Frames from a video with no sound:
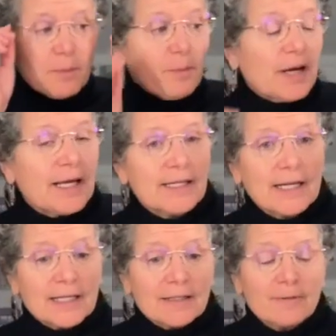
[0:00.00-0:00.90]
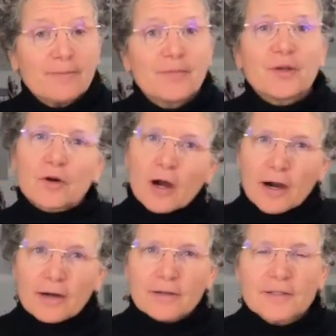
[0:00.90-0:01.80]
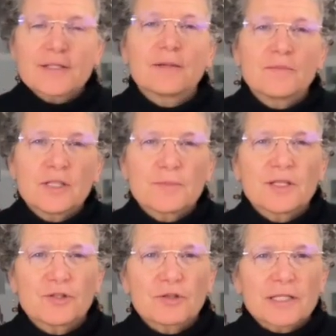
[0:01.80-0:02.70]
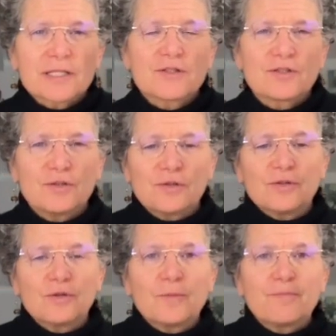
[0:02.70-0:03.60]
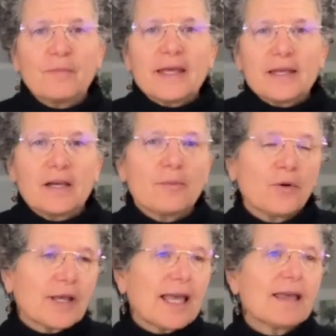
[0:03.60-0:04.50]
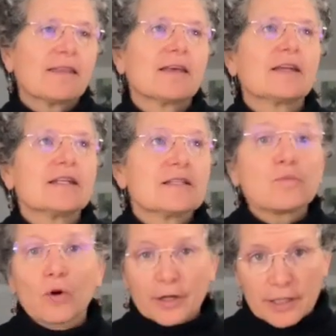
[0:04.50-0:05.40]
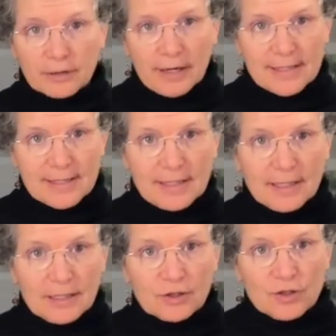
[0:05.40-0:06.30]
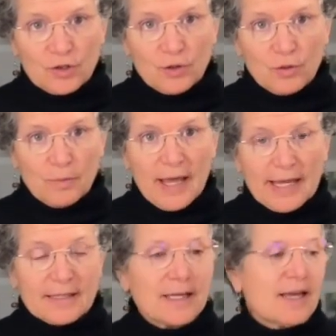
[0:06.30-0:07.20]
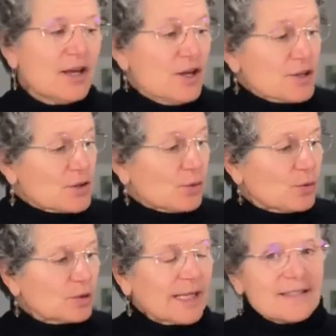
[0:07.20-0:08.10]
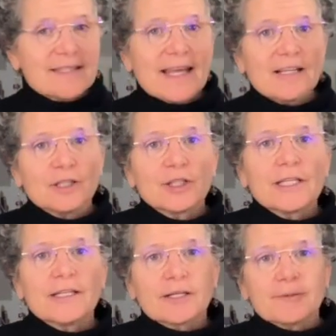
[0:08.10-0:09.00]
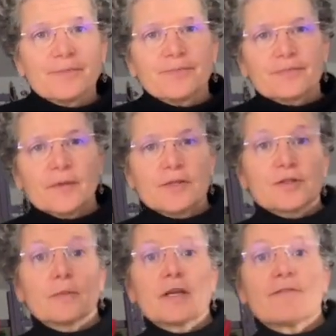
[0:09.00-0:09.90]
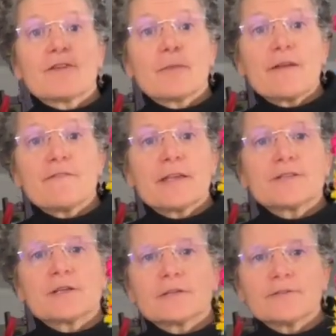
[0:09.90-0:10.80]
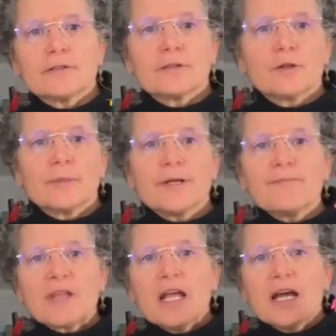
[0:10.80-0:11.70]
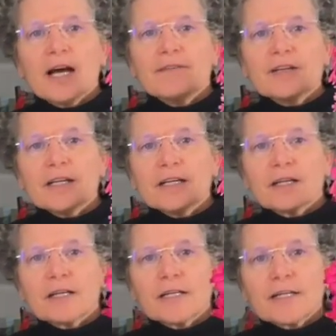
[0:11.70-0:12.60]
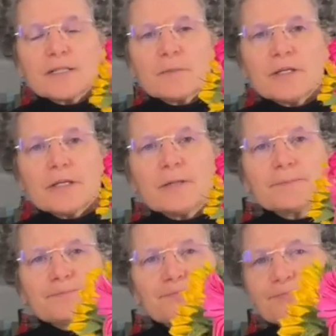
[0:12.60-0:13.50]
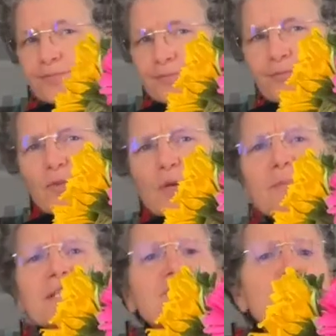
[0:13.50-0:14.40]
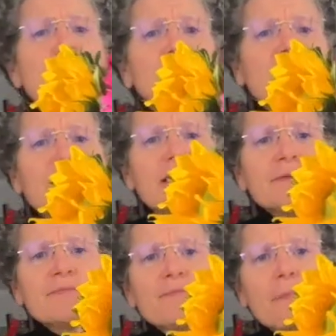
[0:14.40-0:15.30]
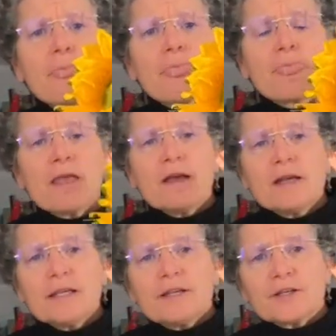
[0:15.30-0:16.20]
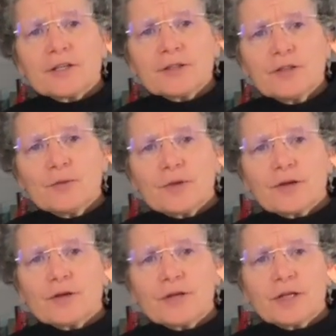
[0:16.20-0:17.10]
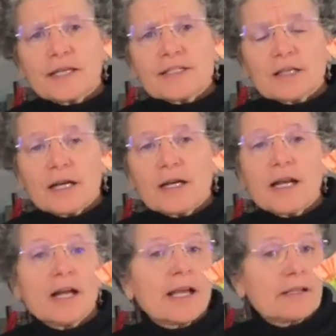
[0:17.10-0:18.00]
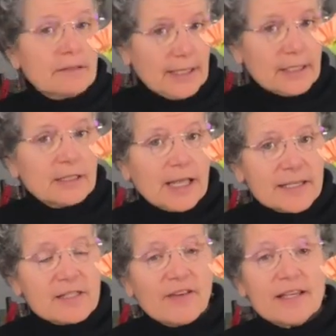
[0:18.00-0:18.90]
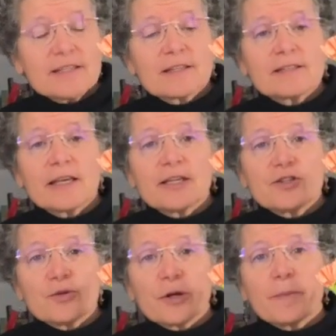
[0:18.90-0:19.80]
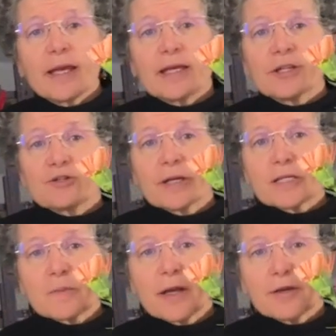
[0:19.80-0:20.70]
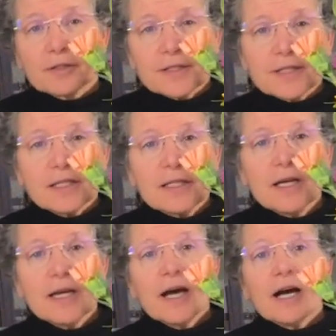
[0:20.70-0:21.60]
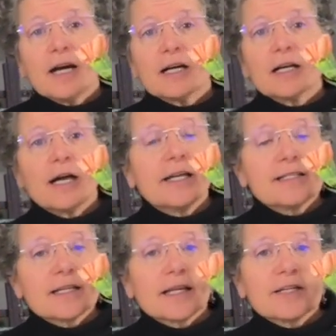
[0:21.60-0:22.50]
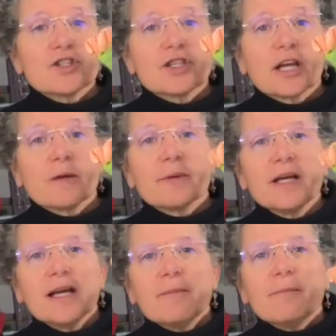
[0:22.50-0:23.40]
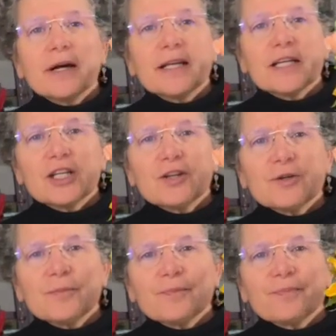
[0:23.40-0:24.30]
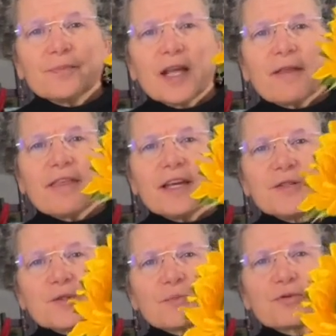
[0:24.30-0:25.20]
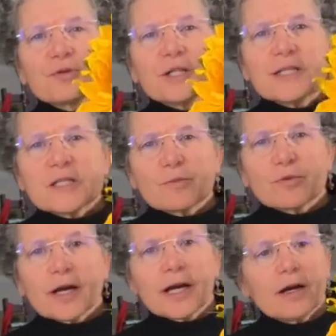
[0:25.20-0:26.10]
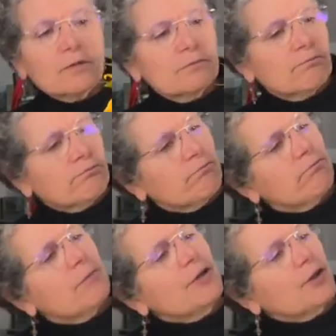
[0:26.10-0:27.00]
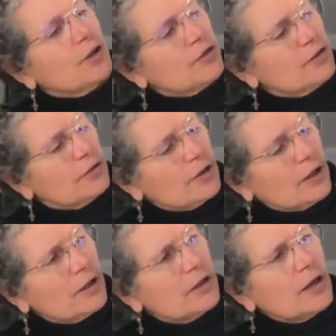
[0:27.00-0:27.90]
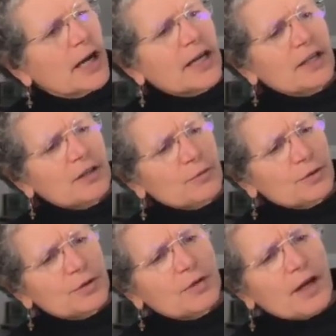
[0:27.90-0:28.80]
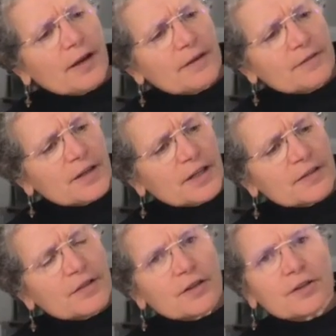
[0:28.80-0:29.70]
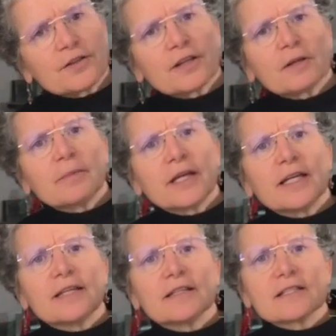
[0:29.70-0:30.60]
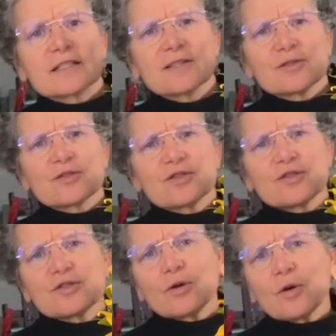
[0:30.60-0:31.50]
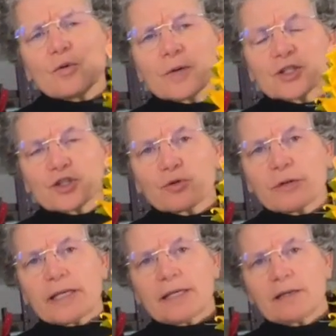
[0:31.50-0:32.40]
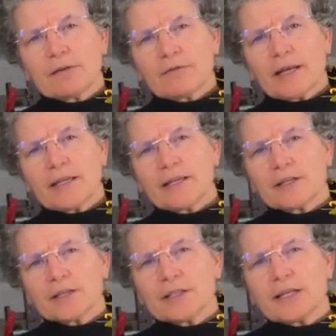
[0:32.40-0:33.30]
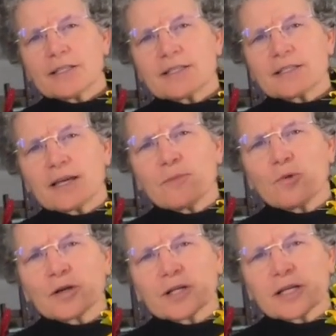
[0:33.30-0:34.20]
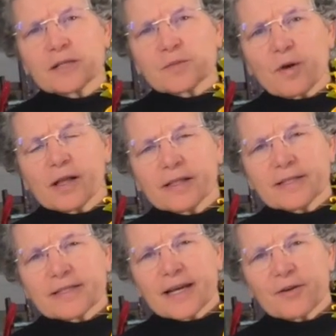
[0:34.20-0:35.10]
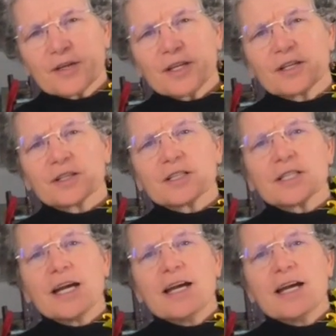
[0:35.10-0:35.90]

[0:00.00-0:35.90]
But there are some tips and tricks to making a bouquet that is more interesting to paint. So let's take a look here. These are gonna be in front of my face here for a little bit. I've got a nice big mixed bouquet here with a nice, and I like a glass vase because I enjoy painting transparency, and it's a nice shape. But know, things are pretty spread out in this, and I would have kind of a hard time painting this because there's so much green right here and stem work as well as down here,